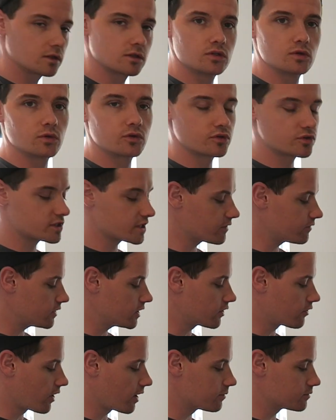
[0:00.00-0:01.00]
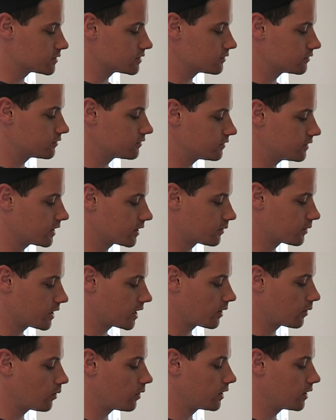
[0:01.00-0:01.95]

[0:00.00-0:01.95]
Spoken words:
270 grams of liquid egg